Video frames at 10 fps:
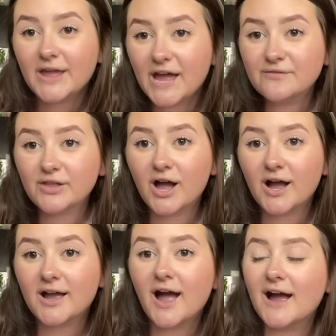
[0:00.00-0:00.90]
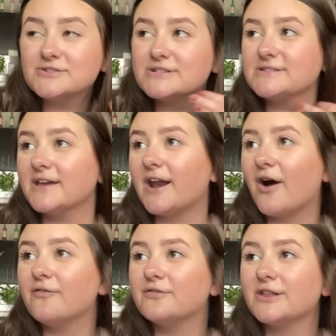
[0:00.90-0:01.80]
Hey vlog, I just laid
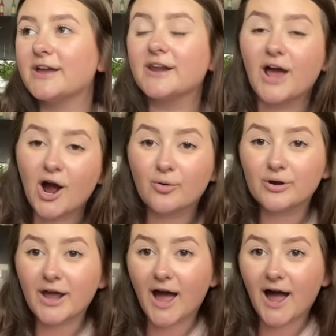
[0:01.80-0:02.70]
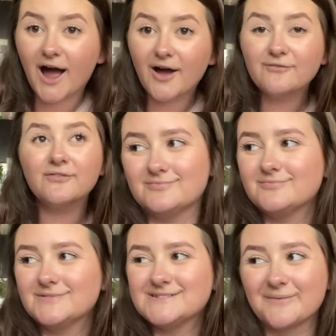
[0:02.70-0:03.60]
out for like an hour and a half.
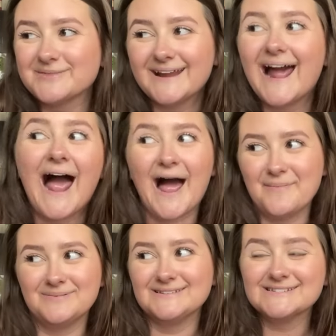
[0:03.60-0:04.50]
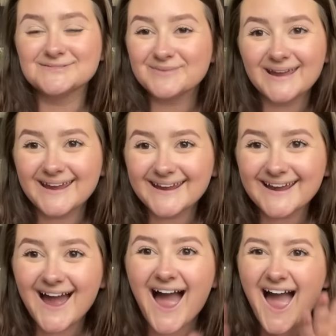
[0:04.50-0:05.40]
Something happened to me.
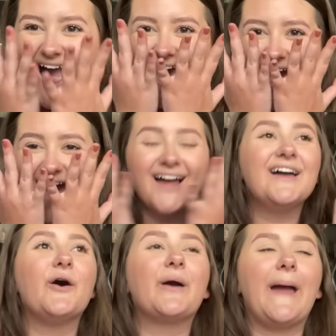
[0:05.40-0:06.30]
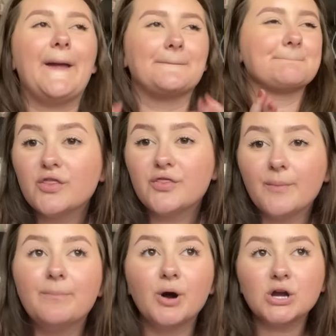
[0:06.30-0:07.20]
Okay, the
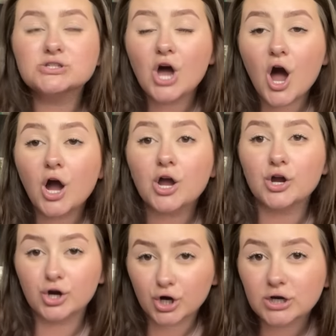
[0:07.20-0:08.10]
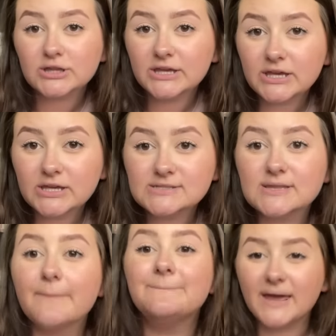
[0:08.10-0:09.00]
book talk girlies,
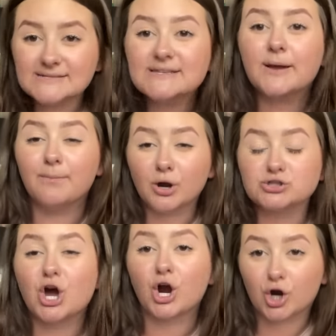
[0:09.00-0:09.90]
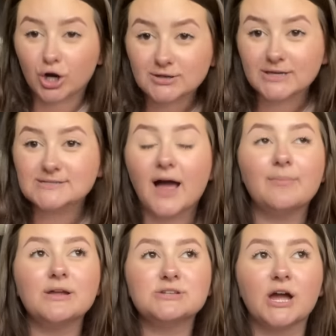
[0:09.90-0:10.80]
the basic book talk girlies. I'm
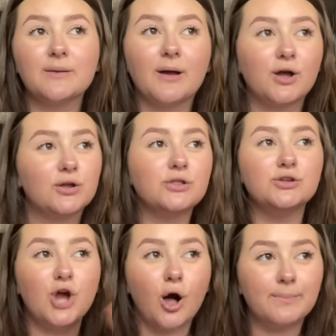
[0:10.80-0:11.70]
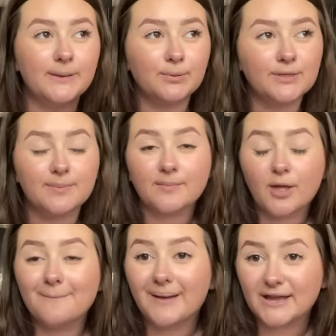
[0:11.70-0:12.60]
not talking about y'all people, the people
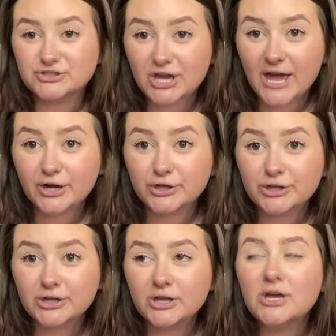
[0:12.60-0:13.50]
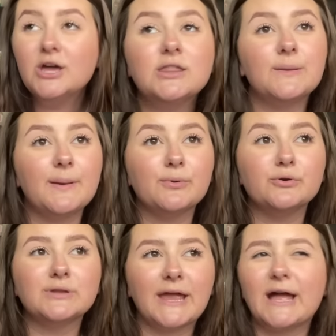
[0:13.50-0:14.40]
on my channel, the people
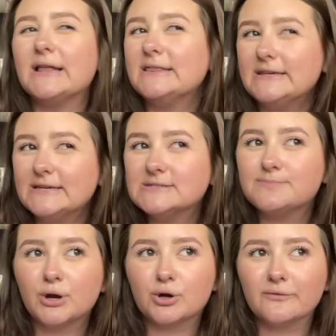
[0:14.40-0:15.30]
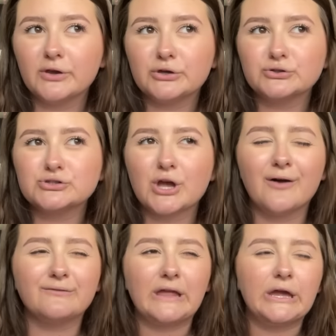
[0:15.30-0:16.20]
who like elite book reviews
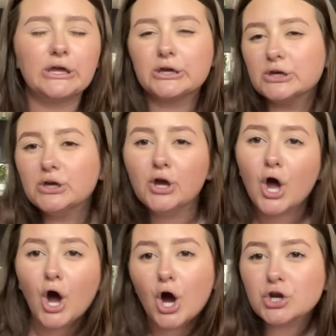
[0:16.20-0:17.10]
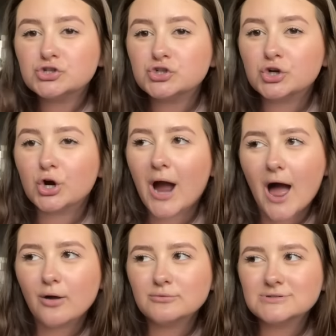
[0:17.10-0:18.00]
of like
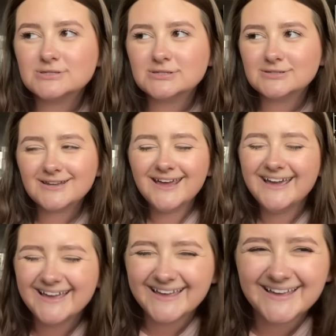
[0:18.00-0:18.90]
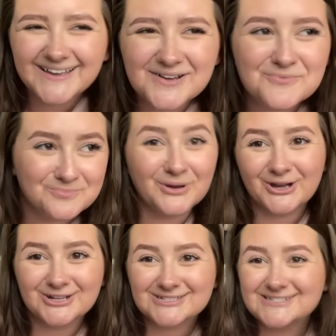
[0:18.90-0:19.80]
underground
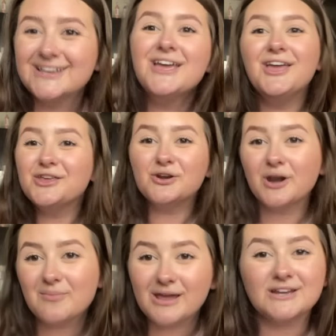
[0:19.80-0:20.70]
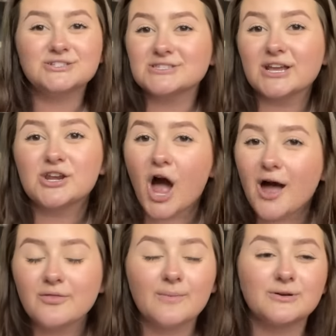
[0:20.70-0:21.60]
books. You know what I mean? Just like
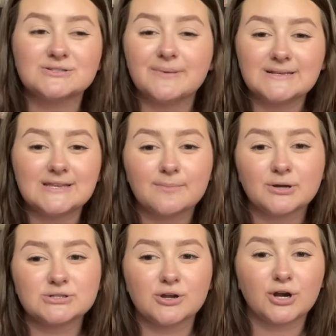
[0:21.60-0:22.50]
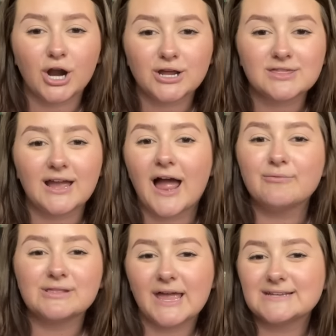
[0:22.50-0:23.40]
not the most basic books on earth. Like I
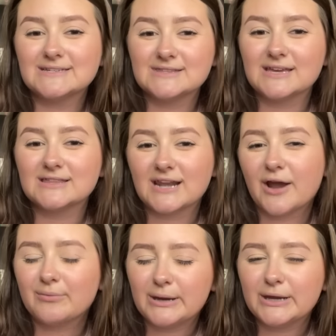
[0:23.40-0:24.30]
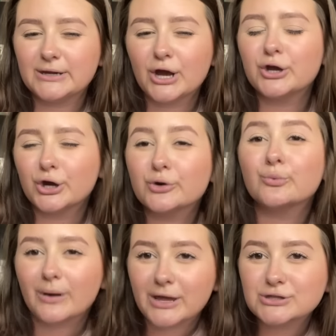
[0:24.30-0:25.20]
would like to think that I read a good
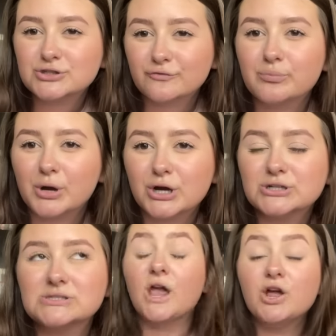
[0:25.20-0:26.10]
range of books.